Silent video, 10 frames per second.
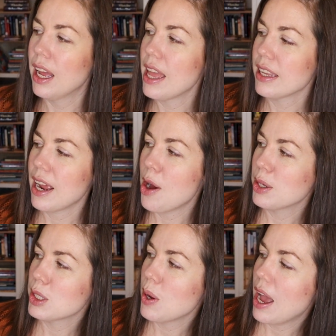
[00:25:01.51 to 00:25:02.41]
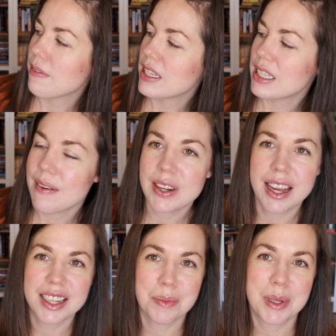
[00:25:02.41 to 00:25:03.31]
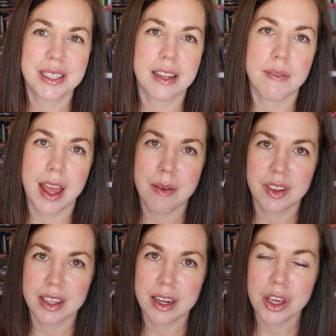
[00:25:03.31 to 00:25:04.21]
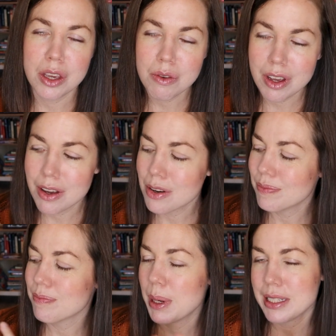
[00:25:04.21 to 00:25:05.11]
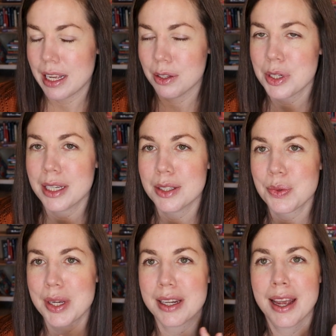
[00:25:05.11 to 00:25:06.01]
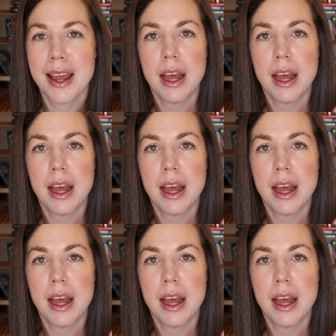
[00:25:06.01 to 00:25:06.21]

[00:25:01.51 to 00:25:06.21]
And then I also have The Seven Husbands of Evelyn Hugo by Taylor Jenkins Reid.